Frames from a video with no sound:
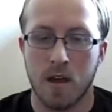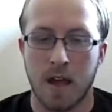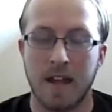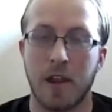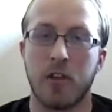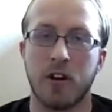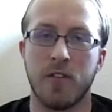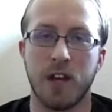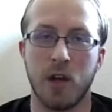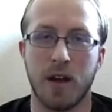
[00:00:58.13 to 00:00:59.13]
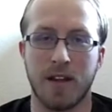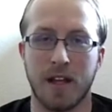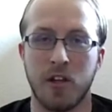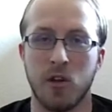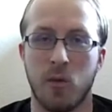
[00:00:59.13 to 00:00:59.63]
And the third video I'd
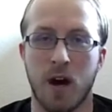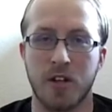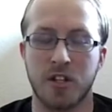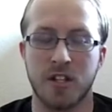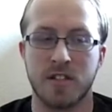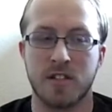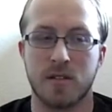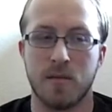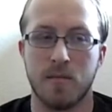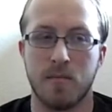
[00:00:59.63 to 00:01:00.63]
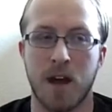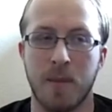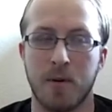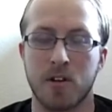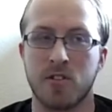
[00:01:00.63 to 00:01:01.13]
like you to watch is my
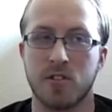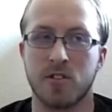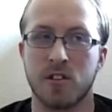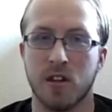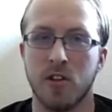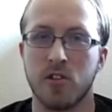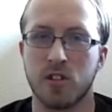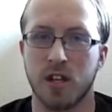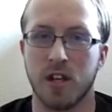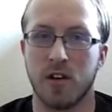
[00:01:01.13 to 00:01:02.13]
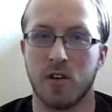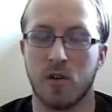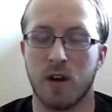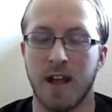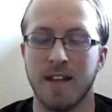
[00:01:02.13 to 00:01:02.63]
personal solution,
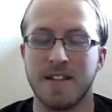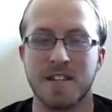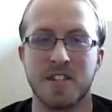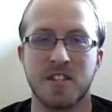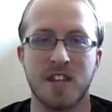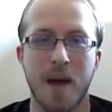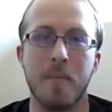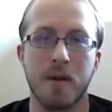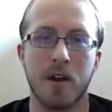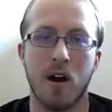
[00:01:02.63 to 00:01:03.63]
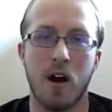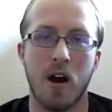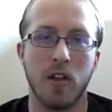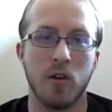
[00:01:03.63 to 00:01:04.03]
or at least a step on